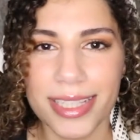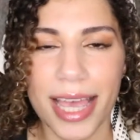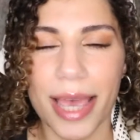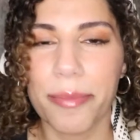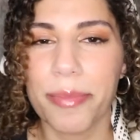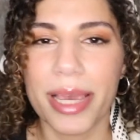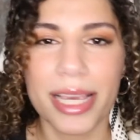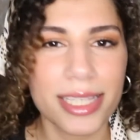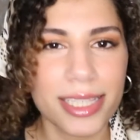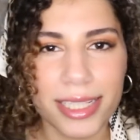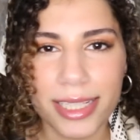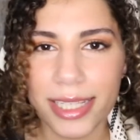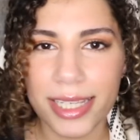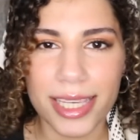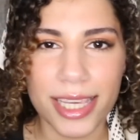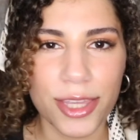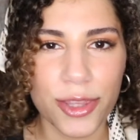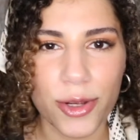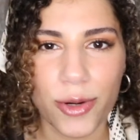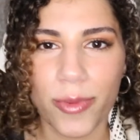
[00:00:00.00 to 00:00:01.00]
I basically
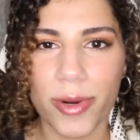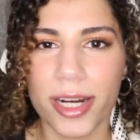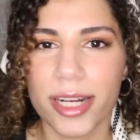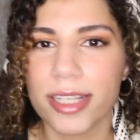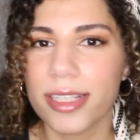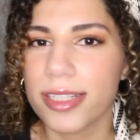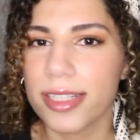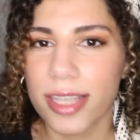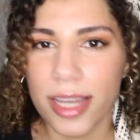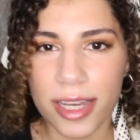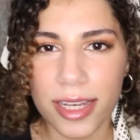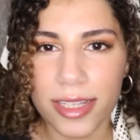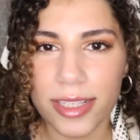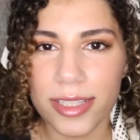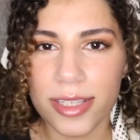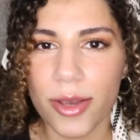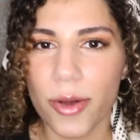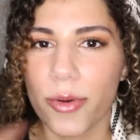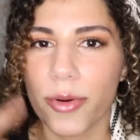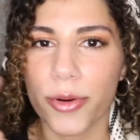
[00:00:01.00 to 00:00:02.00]
either wear
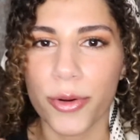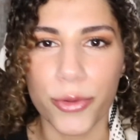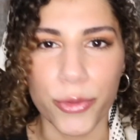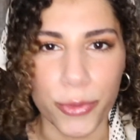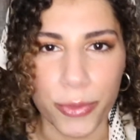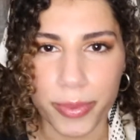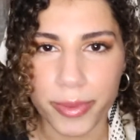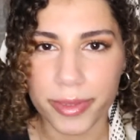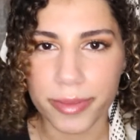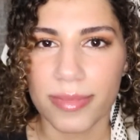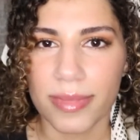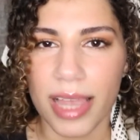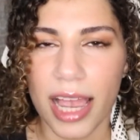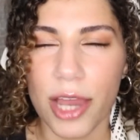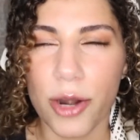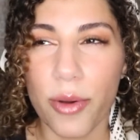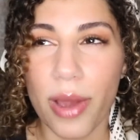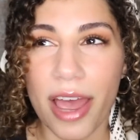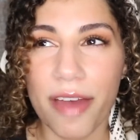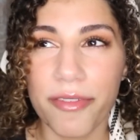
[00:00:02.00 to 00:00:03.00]
studs or hoops.
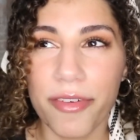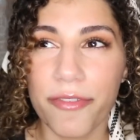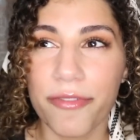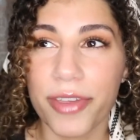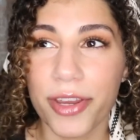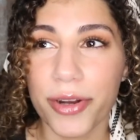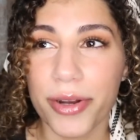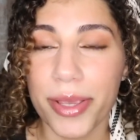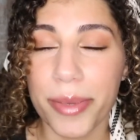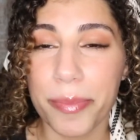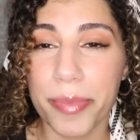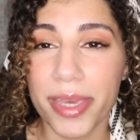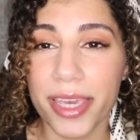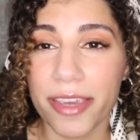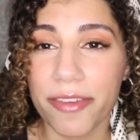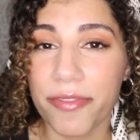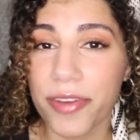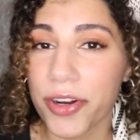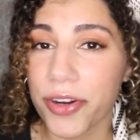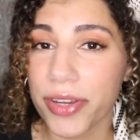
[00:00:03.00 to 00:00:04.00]
I don't have a very
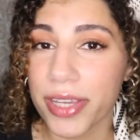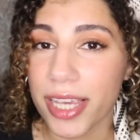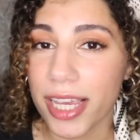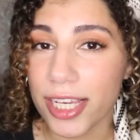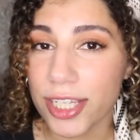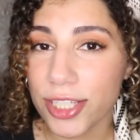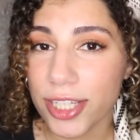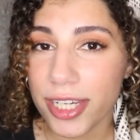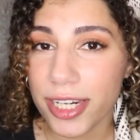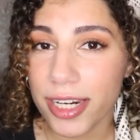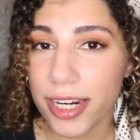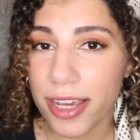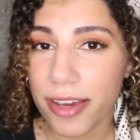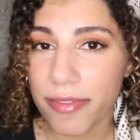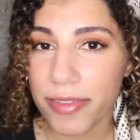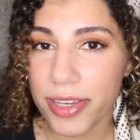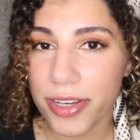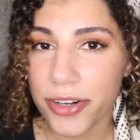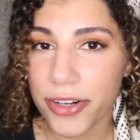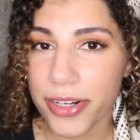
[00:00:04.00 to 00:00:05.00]
big variation
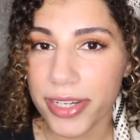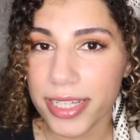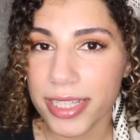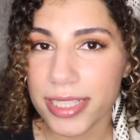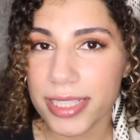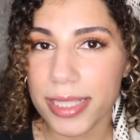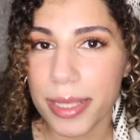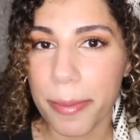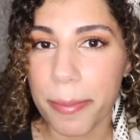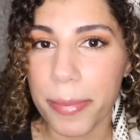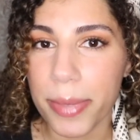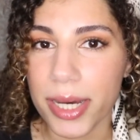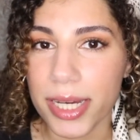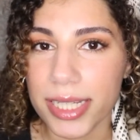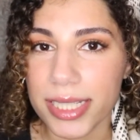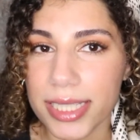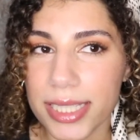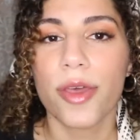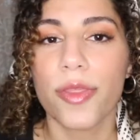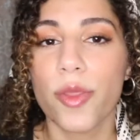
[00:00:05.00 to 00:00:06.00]
of earrings,
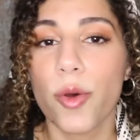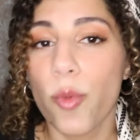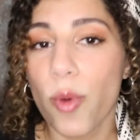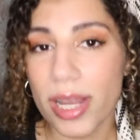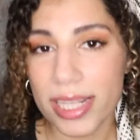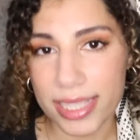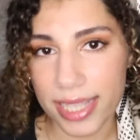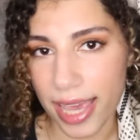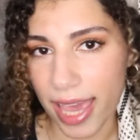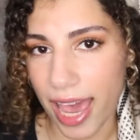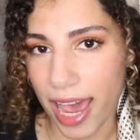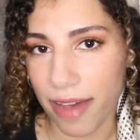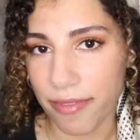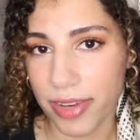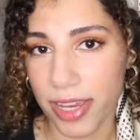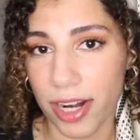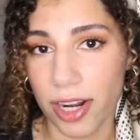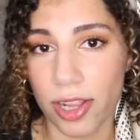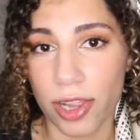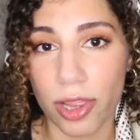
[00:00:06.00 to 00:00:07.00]
but the ones I
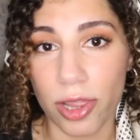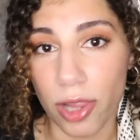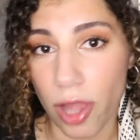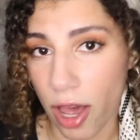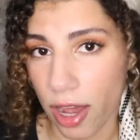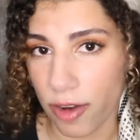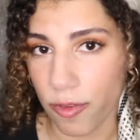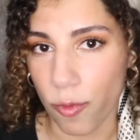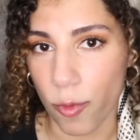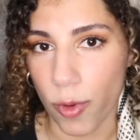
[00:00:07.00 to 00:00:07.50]
have get a lot of